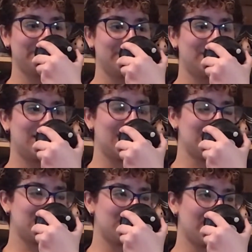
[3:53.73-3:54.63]
it
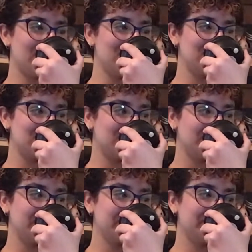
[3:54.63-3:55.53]
smells
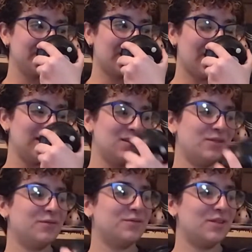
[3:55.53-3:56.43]
kind
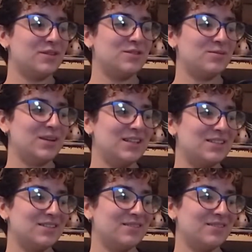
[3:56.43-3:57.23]
of sweet,